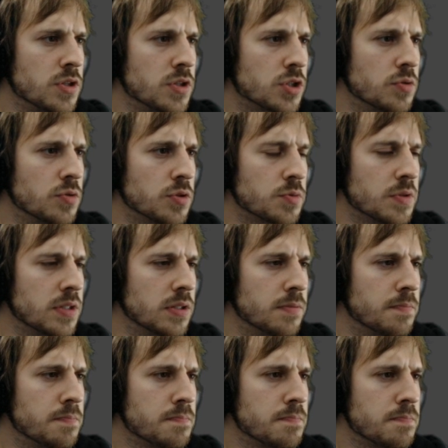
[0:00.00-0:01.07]
School cool
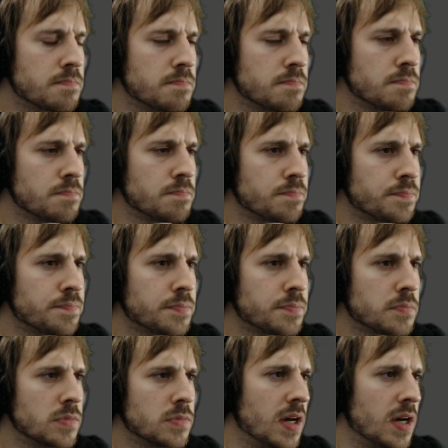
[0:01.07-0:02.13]

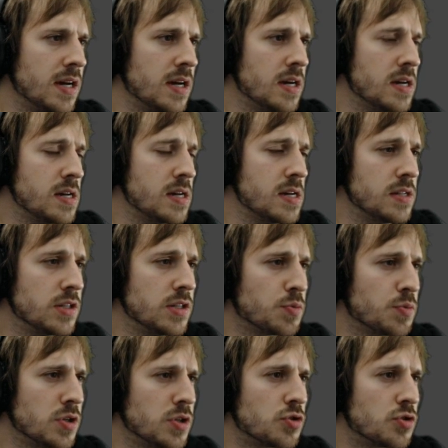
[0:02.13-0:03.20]
as well. Ah,
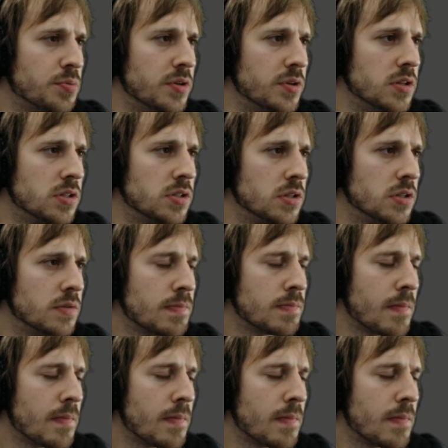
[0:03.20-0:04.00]
this one's super easy.